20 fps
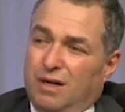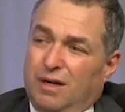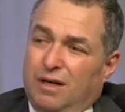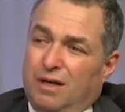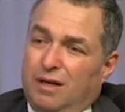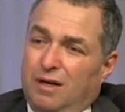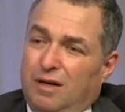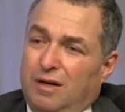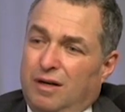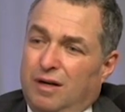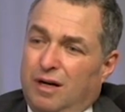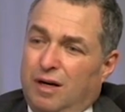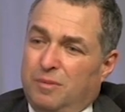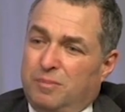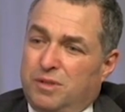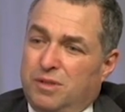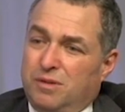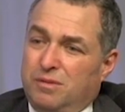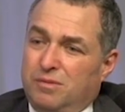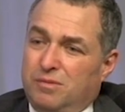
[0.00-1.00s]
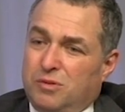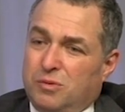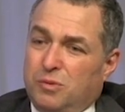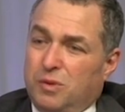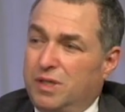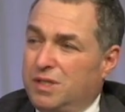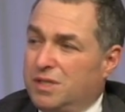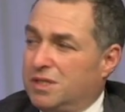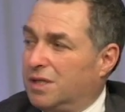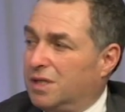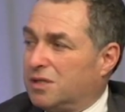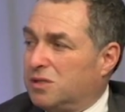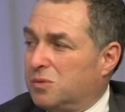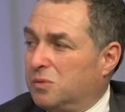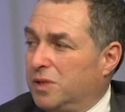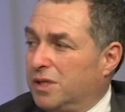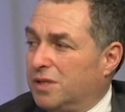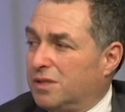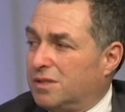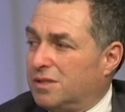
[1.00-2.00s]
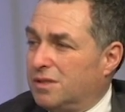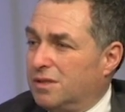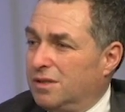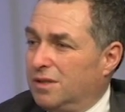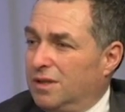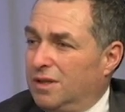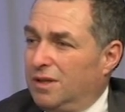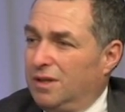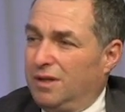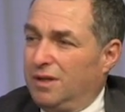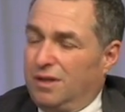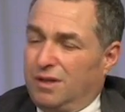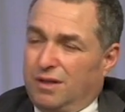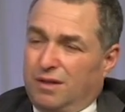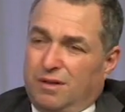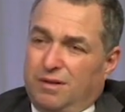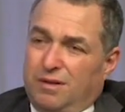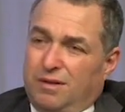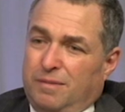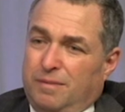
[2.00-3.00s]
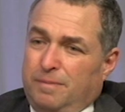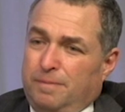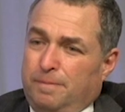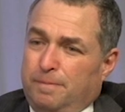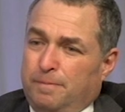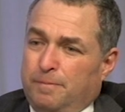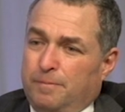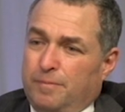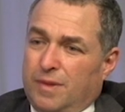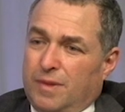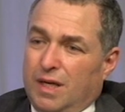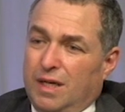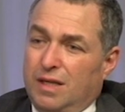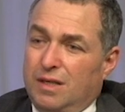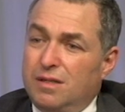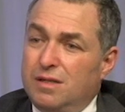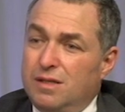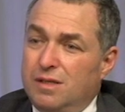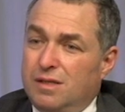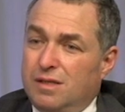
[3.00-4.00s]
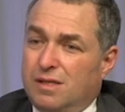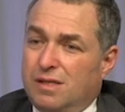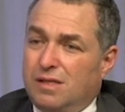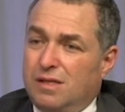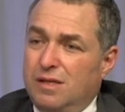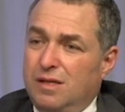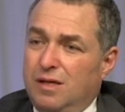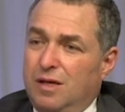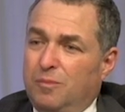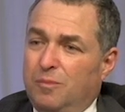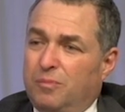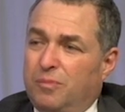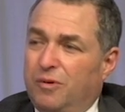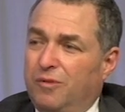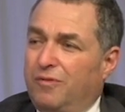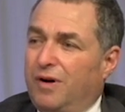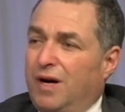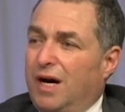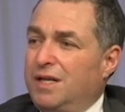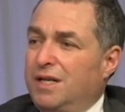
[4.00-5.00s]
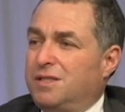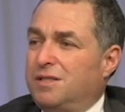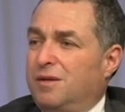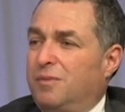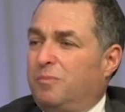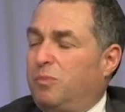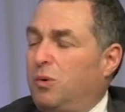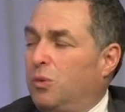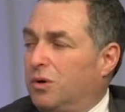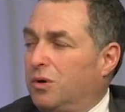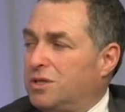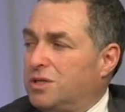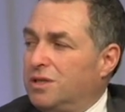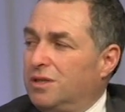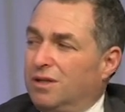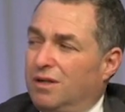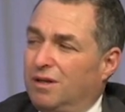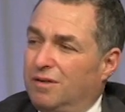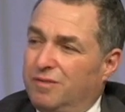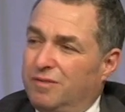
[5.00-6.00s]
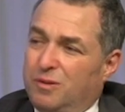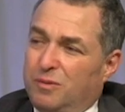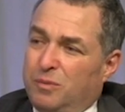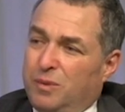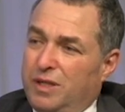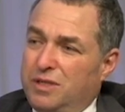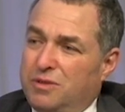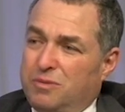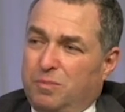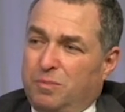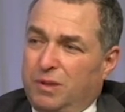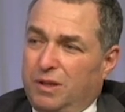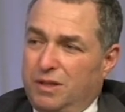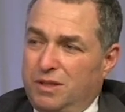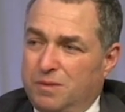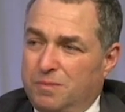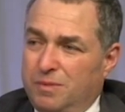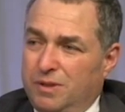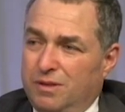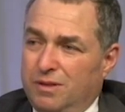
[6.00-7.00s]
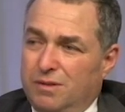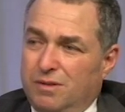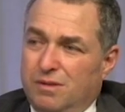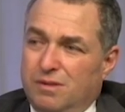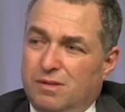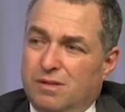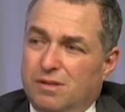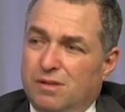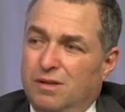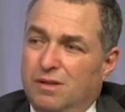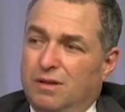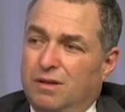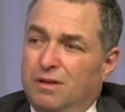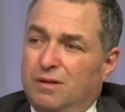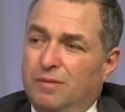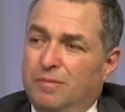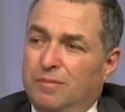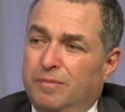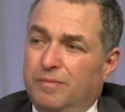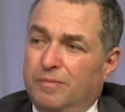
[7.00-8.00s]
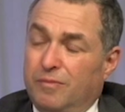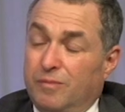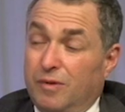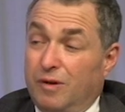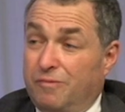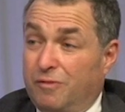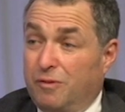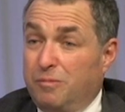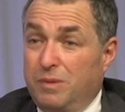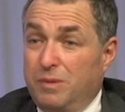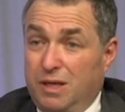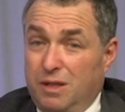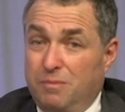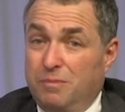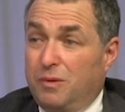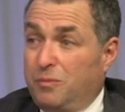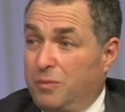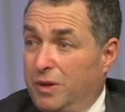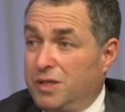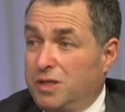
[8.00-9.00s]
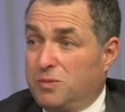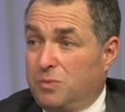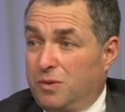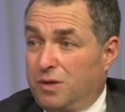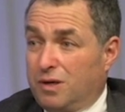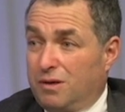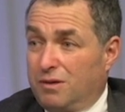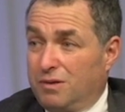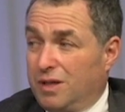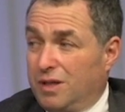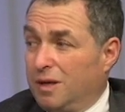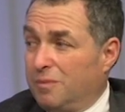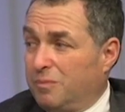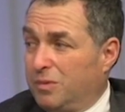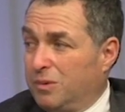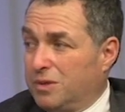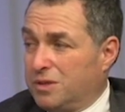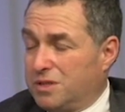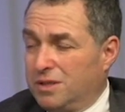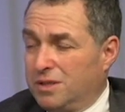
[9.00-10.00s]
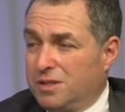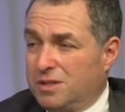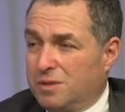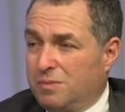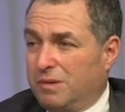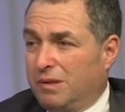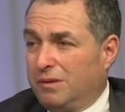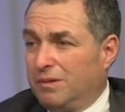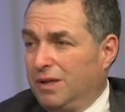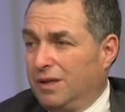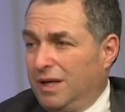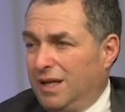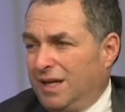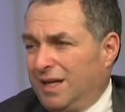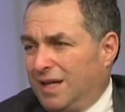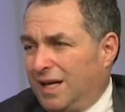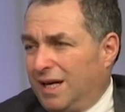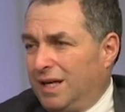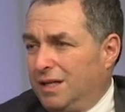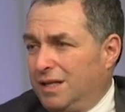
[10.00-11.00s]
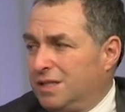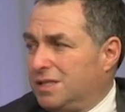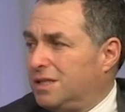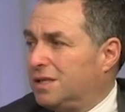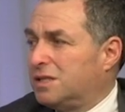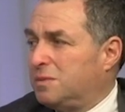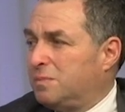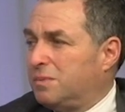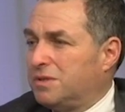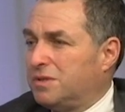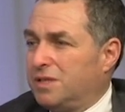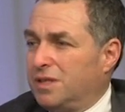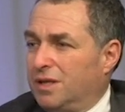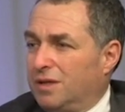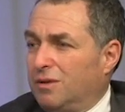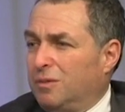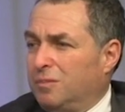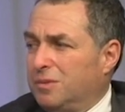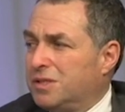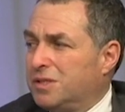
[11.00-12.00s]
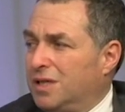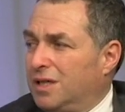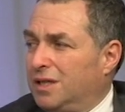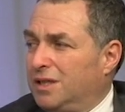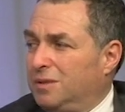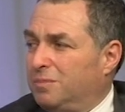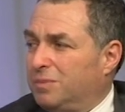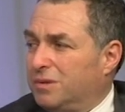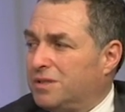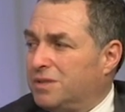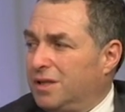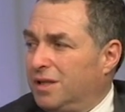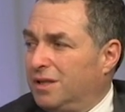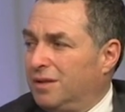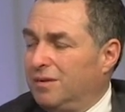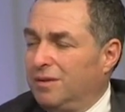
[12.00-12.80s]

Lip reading: Up to 26 weeks. It provides a portion of their wage replacement For a minimum wage worker, that portion is about 86%, almost 90%.